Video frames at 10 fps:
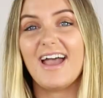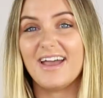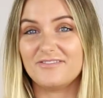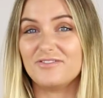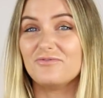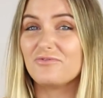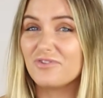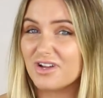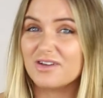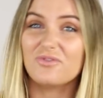And if you
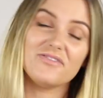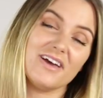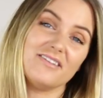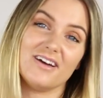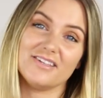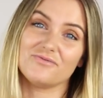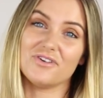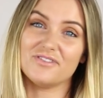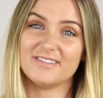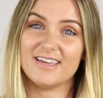really want that nice
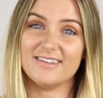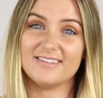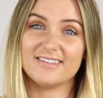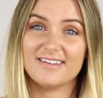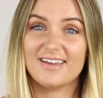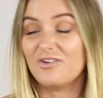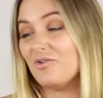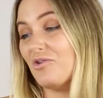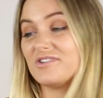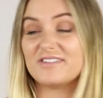rose scent,
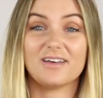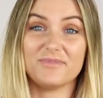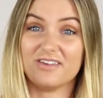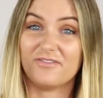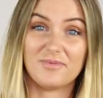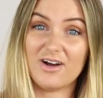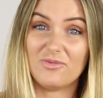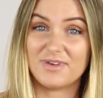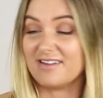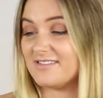or just something from
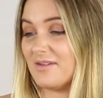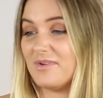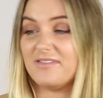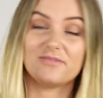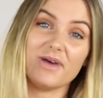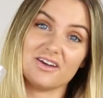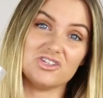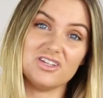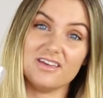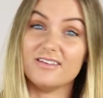Elle, because I mean, this
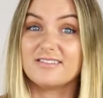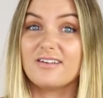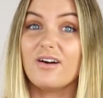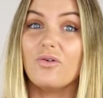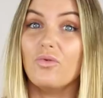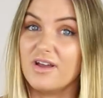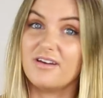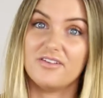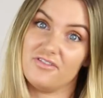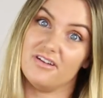packaging is
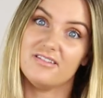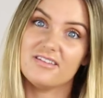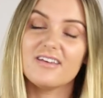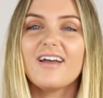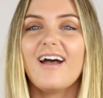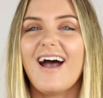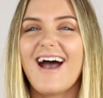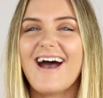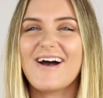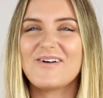100,
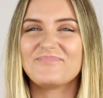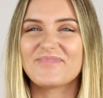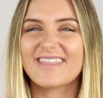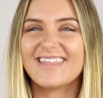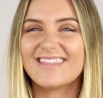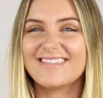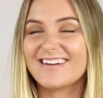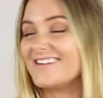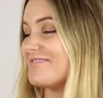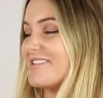then I
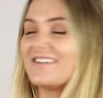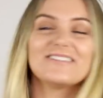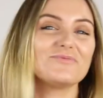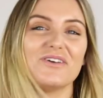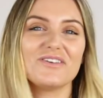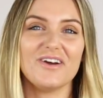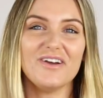definitely think it's worth a go.